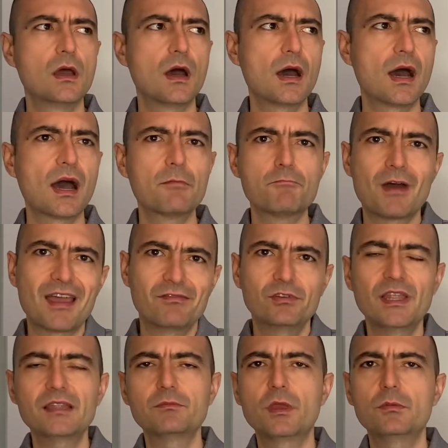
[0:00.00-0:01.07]
Um, I will
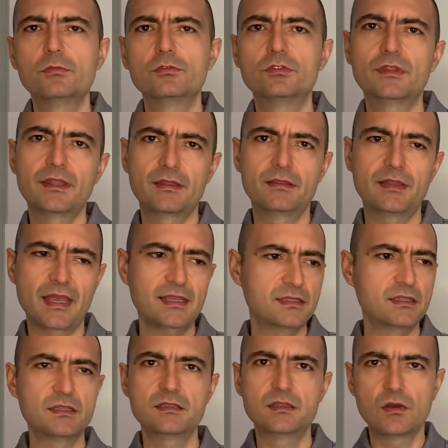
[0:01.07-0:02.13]
not be able to test
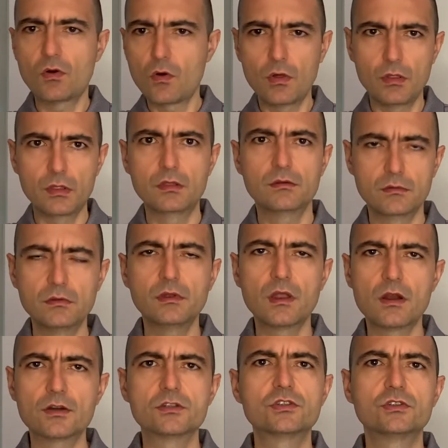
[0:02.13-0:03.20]
this the whole
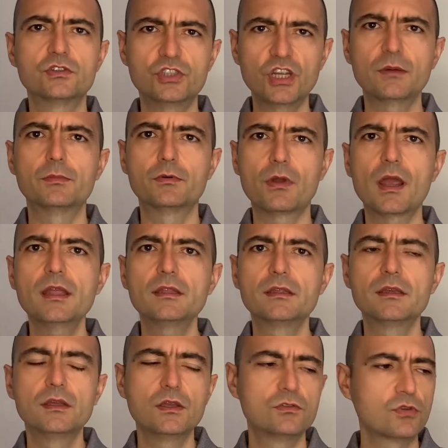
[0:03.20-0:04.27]
large ship, right?
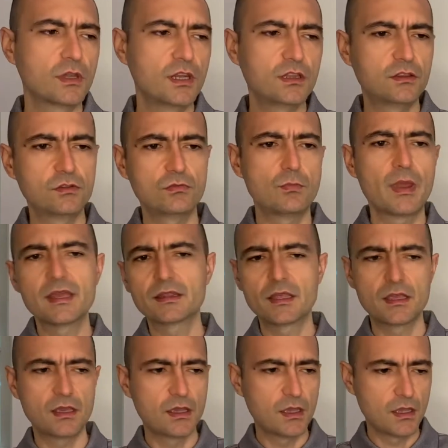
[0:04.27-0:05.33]
So I need to make
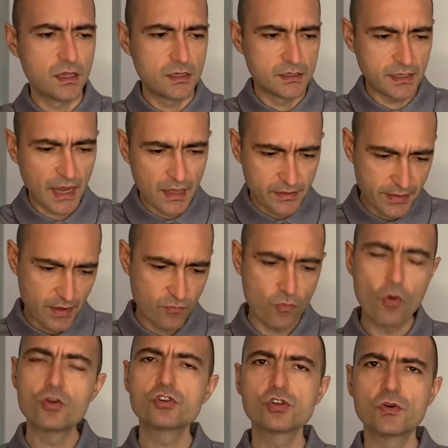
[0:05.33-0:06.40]
the scaled down
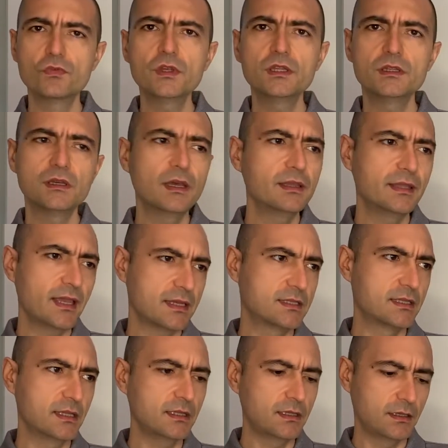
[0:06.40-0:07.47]
version of it and test
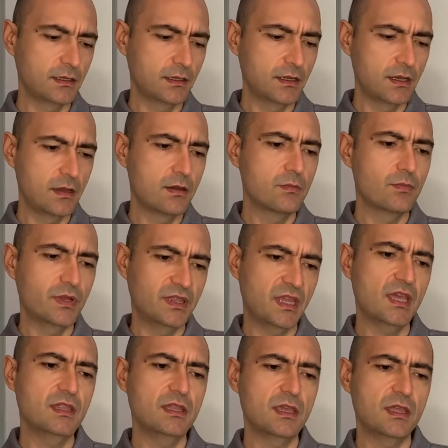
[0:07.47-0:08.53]
it. But
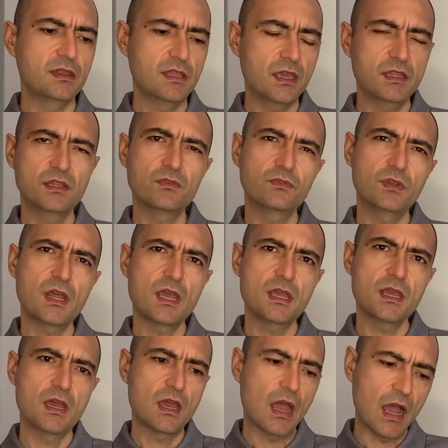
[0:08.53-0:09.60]
then at the end of the day,
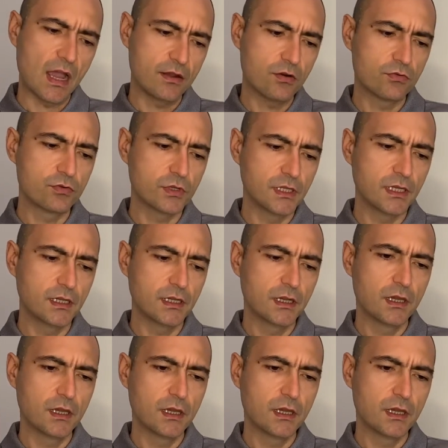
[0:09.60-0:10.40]
I don't really